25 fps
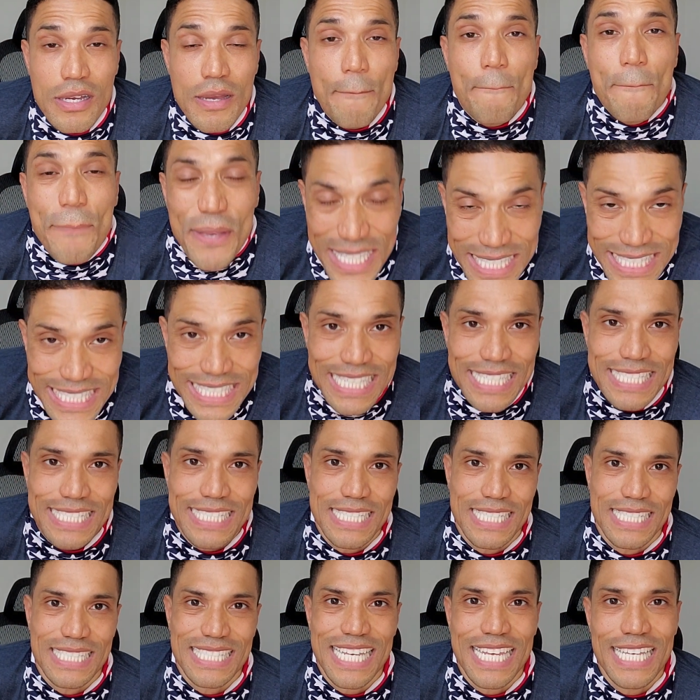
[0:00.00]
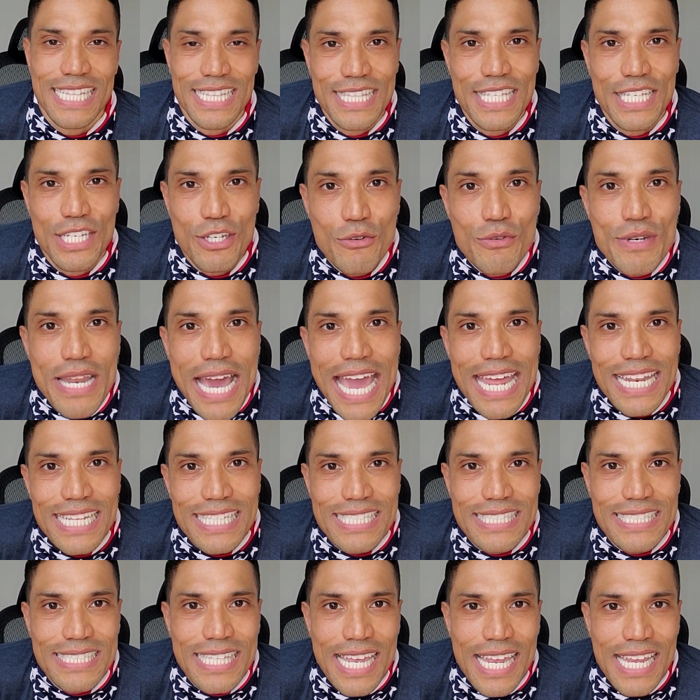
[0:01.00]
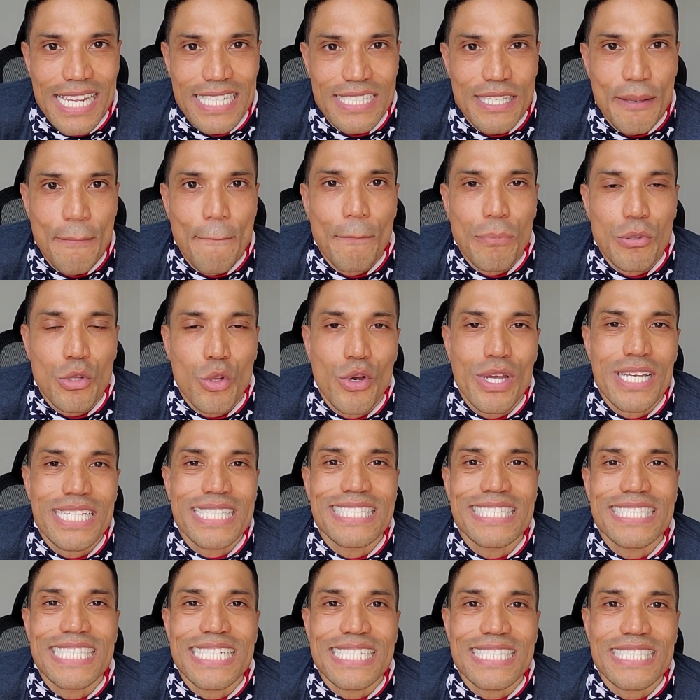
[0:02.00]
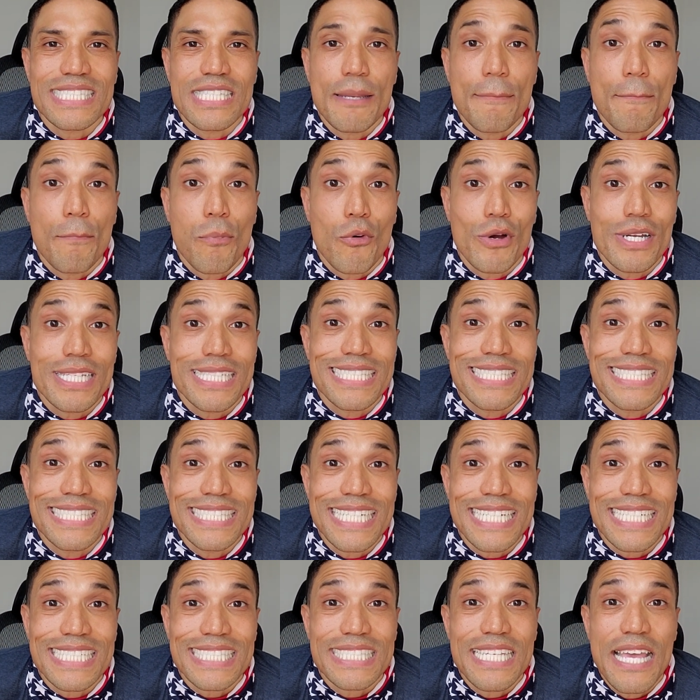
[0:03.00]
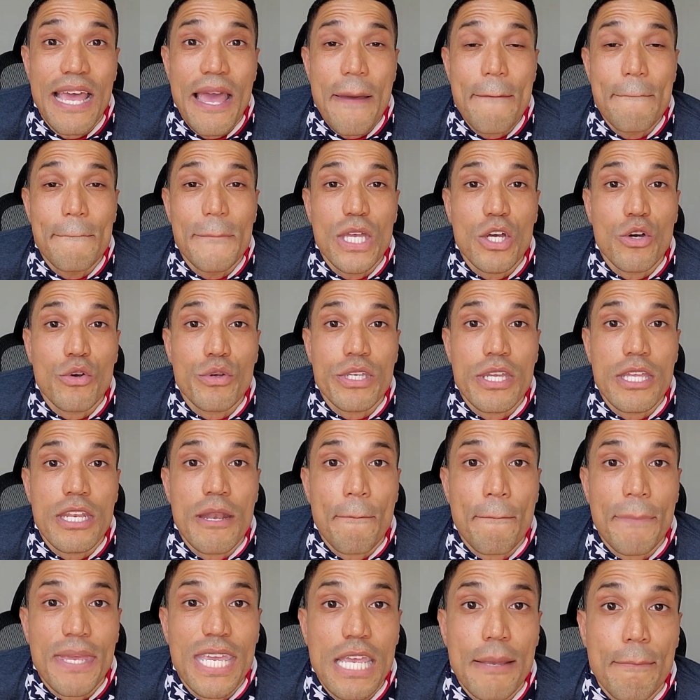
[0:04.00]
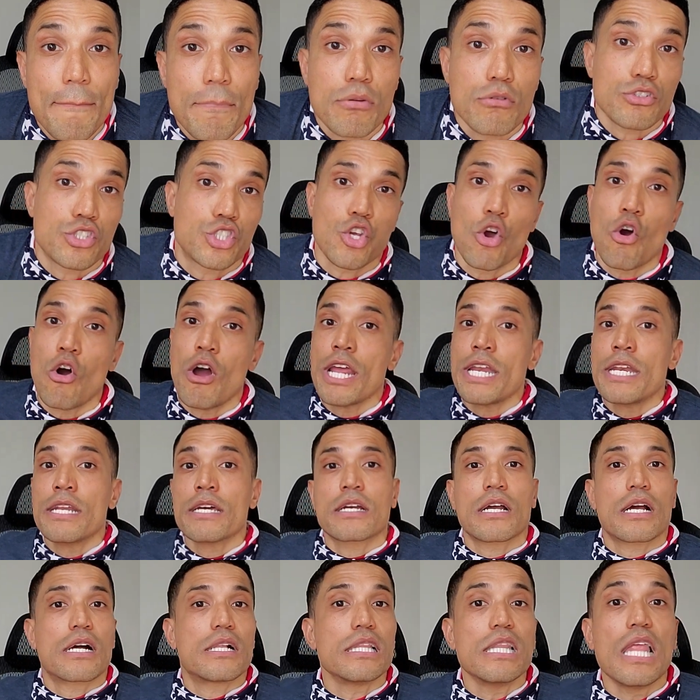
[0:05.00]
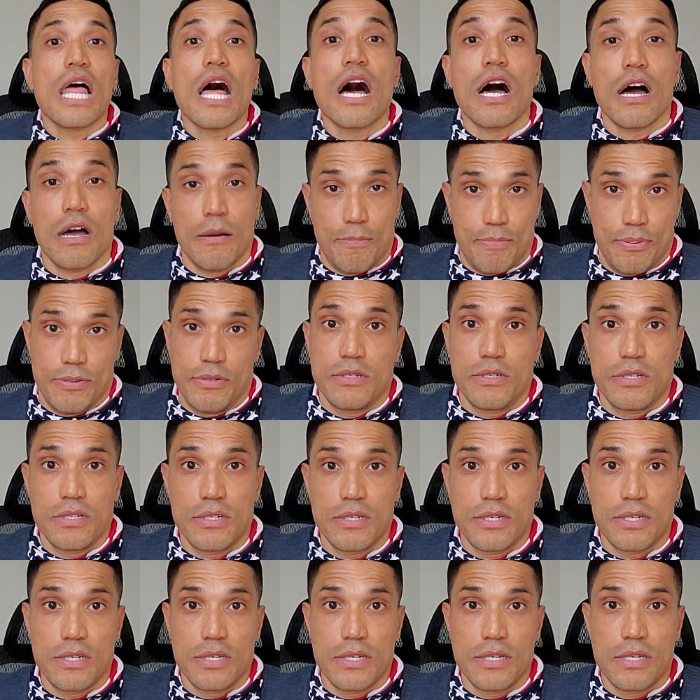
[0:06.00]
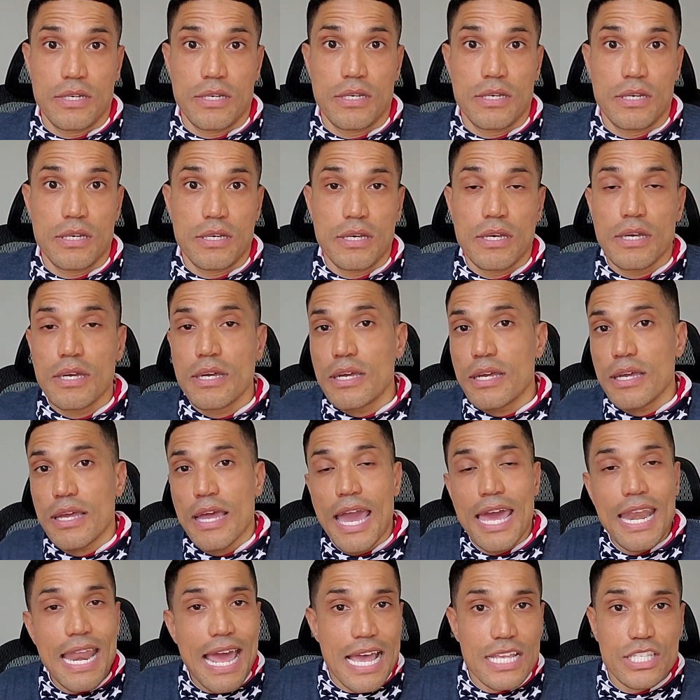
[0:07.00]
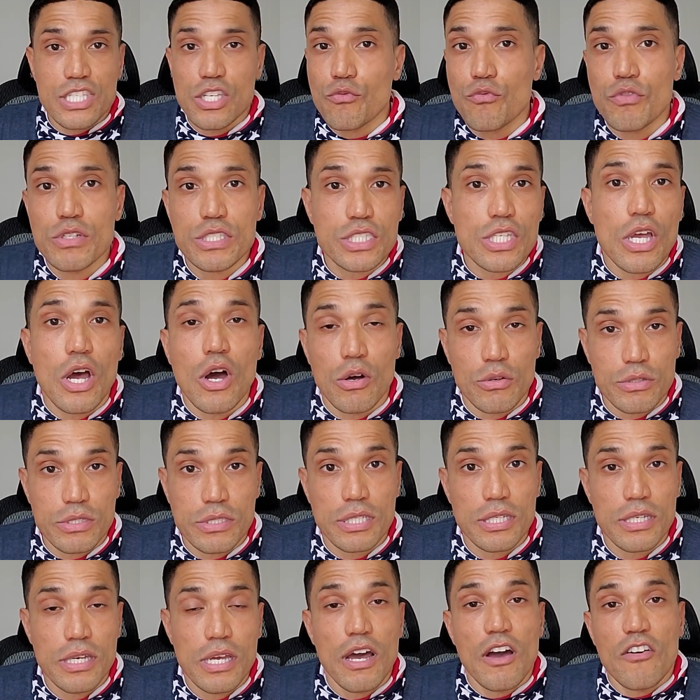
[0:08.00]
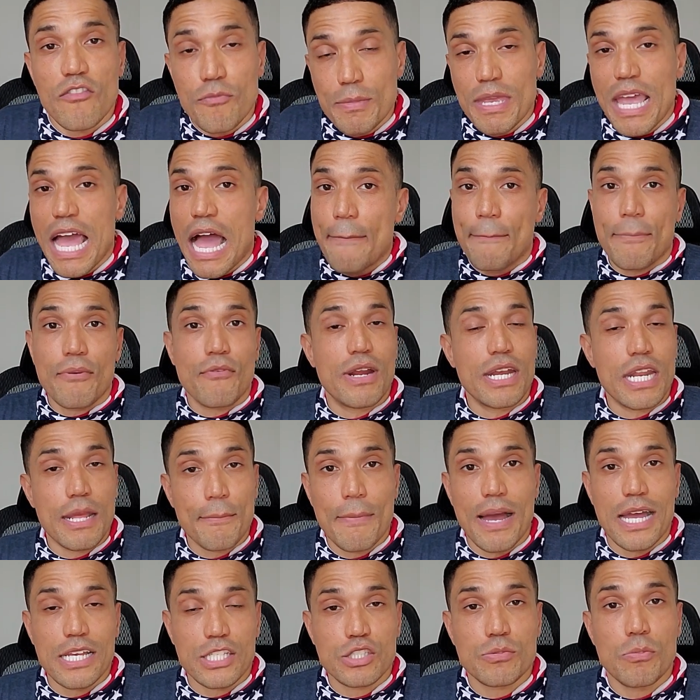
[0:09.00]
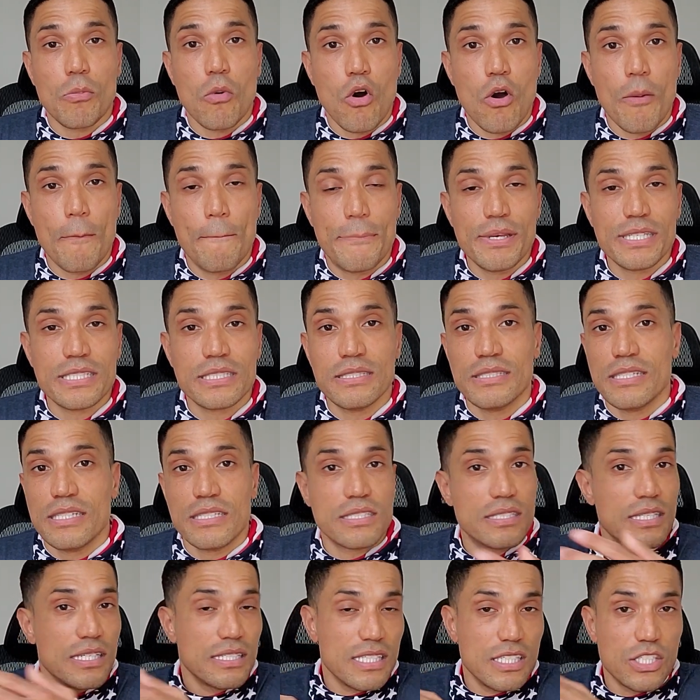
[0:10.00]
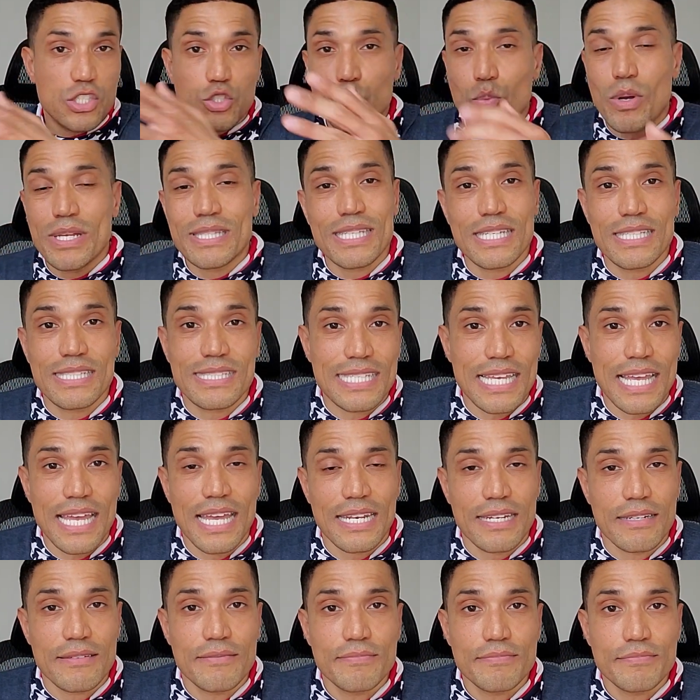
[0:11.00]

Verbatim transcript: businesses in the United States, employing 60.6 million people. Join the club! And as a result of me operating my small business in 2010,